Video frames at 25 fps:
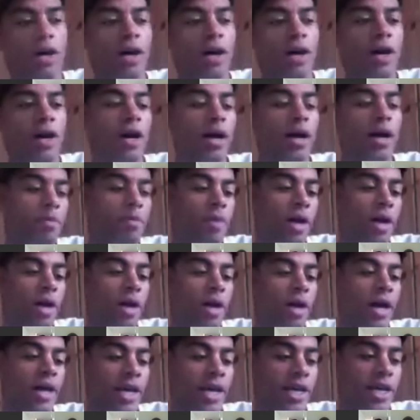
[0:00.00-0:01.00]

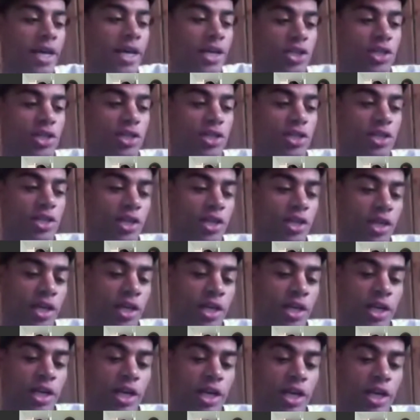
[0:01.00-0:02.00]
And in
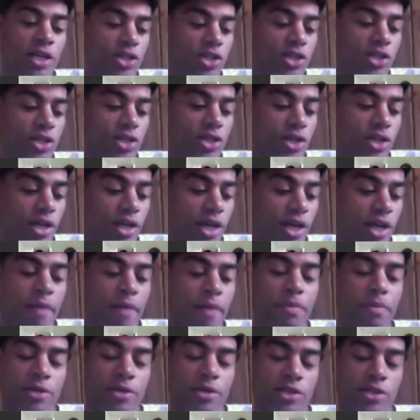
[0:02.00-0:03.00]
each
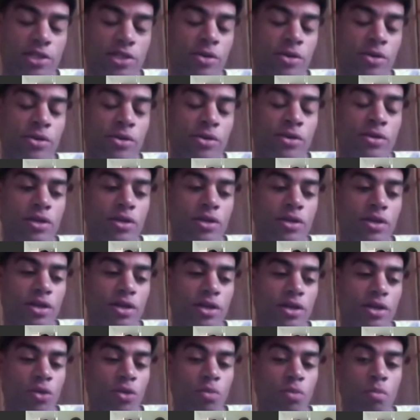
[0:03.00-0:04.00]
episode,
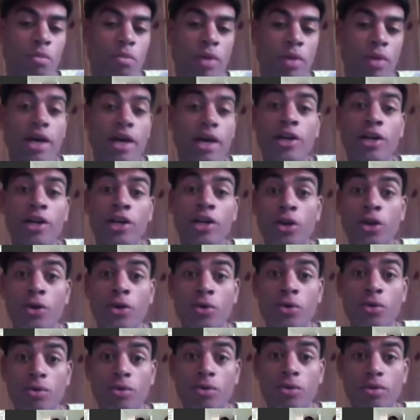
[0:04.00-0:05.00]
you meet a
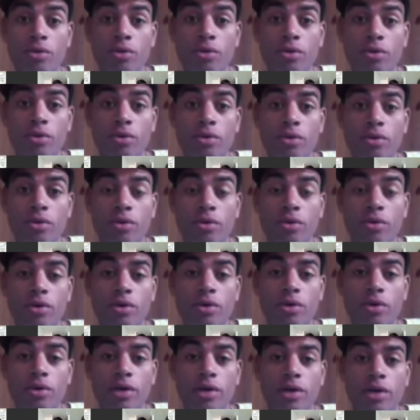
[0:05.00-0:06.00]
new
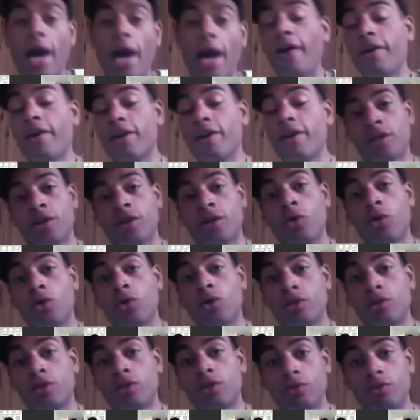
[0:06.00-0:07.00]
character
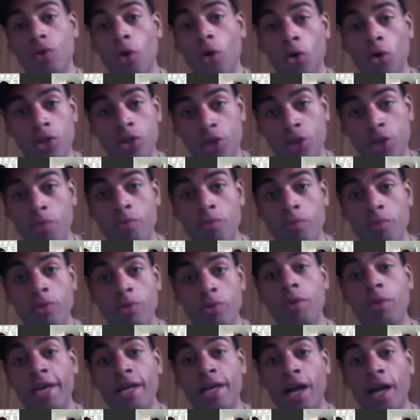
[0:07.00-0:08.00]
or two,
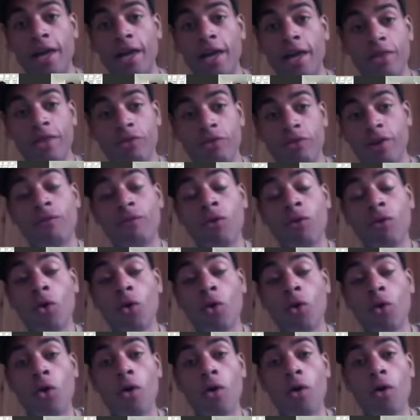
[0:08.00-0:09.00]
normally like 3 or
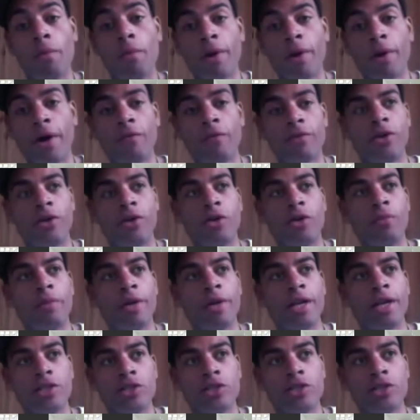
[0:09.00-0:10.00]
4, but often it'll
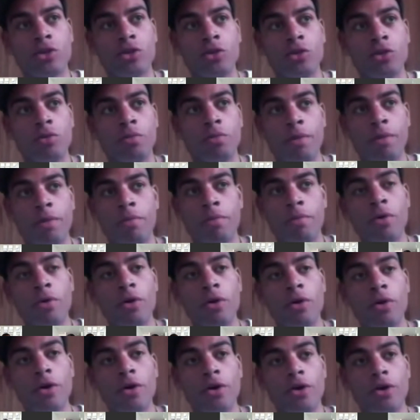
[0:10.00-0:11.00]
be like 2
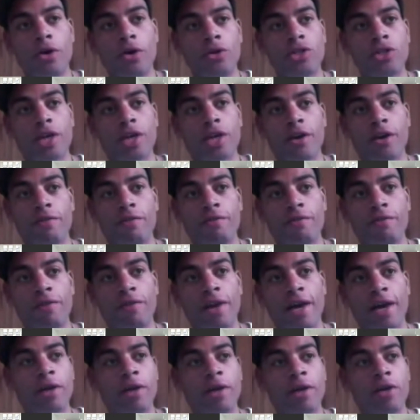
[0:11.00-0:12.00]
people who share a flat, might
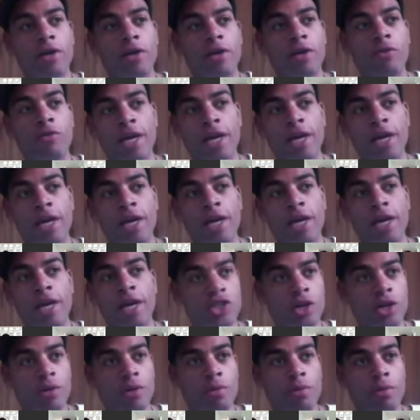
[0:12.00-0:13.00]
be in a relationship
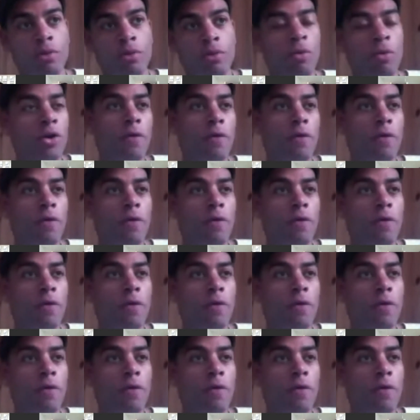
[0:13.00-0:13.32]
or whatnot.